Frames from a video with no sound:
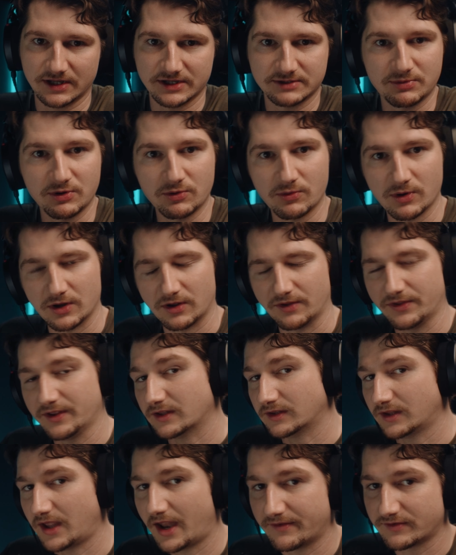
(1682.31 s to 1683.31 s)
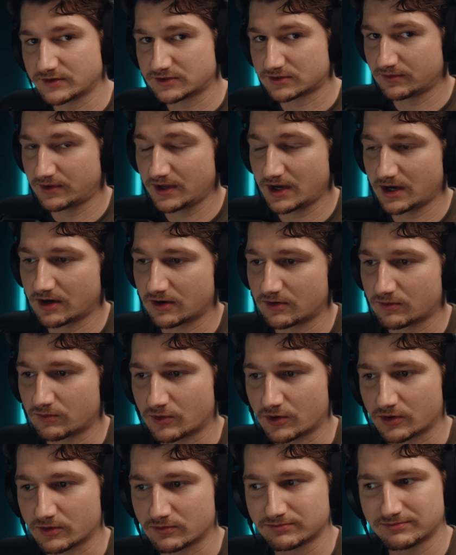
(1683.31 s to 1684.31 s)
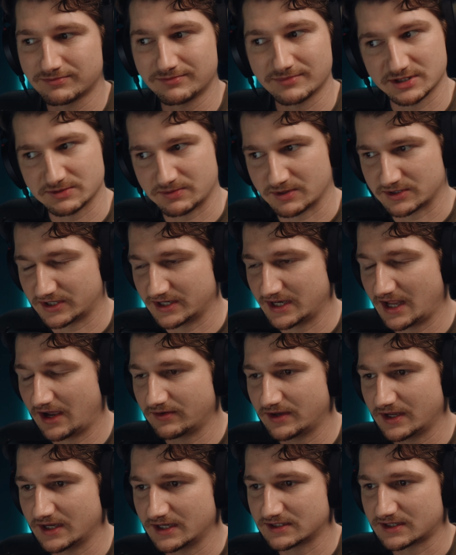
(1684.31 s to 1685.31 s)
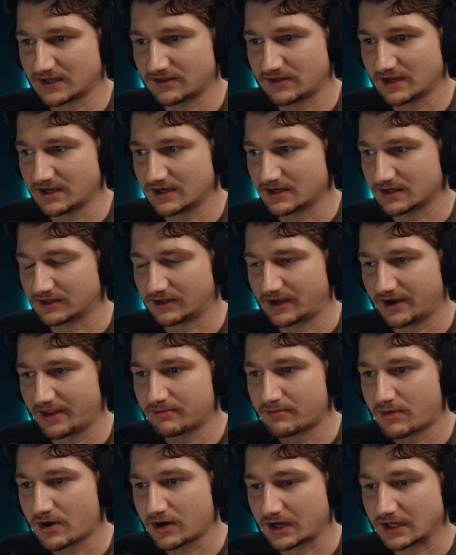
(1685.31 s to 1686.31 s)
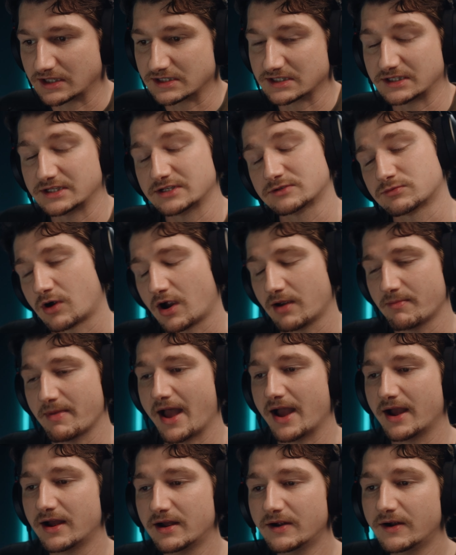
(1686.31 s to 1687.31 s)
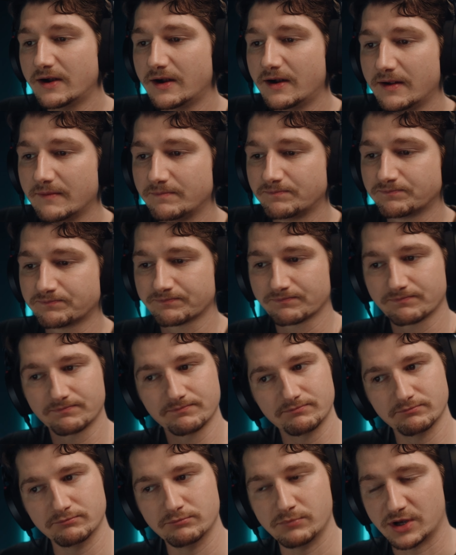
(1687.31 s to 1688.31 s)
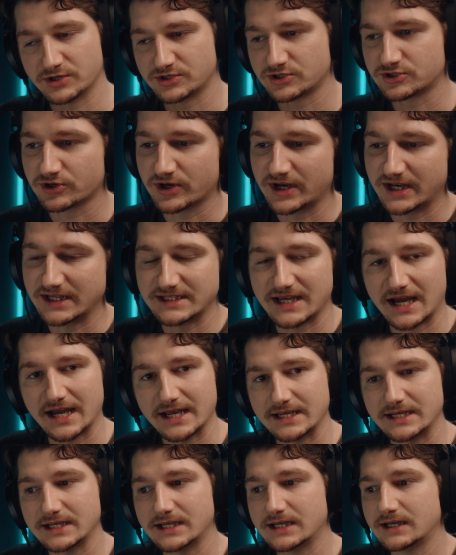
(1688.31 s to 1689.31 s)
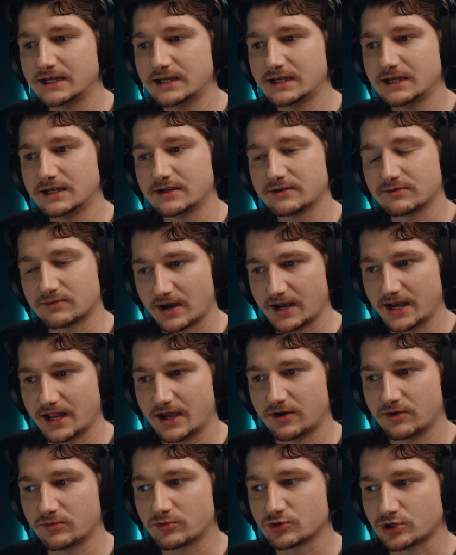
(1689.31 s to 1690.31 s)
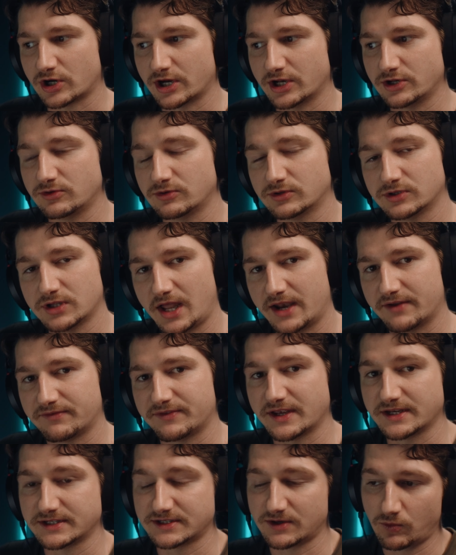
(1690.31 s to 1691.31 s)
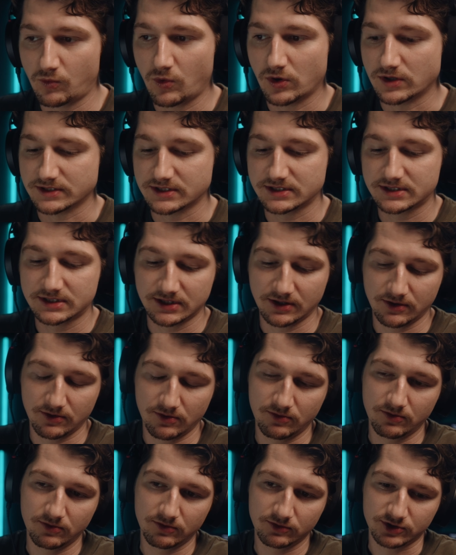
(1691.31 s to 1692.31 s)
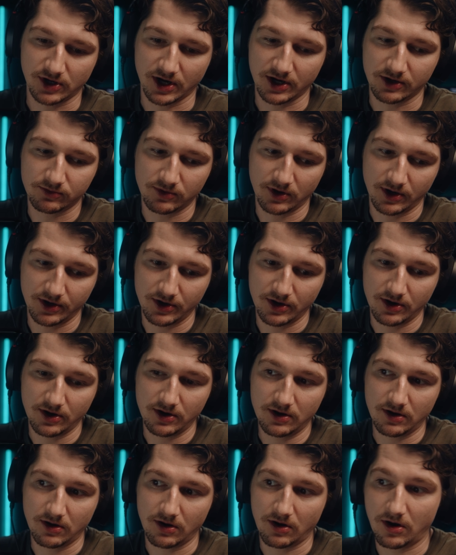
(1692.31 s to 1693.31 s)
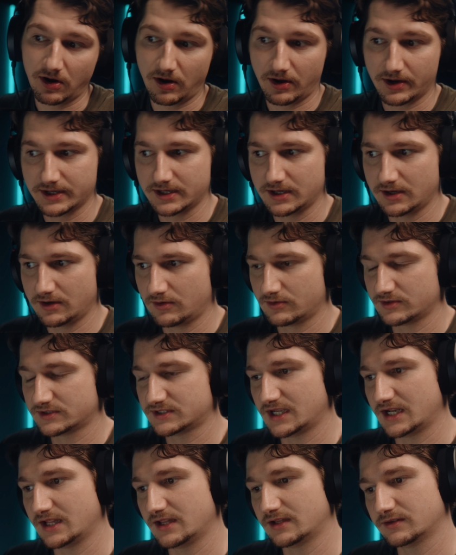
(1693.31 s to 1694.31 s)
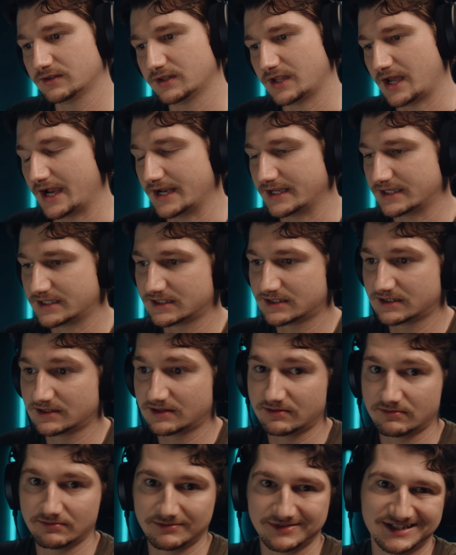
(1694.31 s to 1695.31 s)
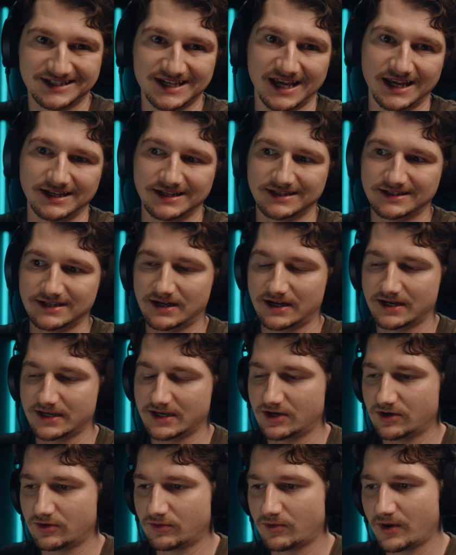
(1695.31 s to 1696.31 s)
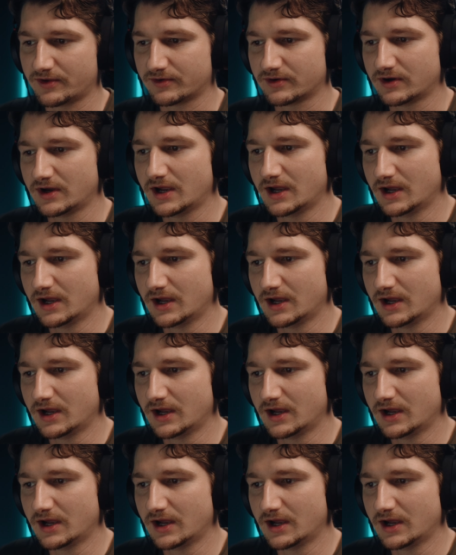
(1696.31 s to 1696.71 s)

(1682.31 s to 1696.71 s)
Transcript: let's be real. I think a lot of us are there. Especially nowadays, I think a lot of the markets, at least where I'm at, budgets are getting tight right now. And we're trying to do a lot of things at once. So trying to run audio, setting the lights, set design, whether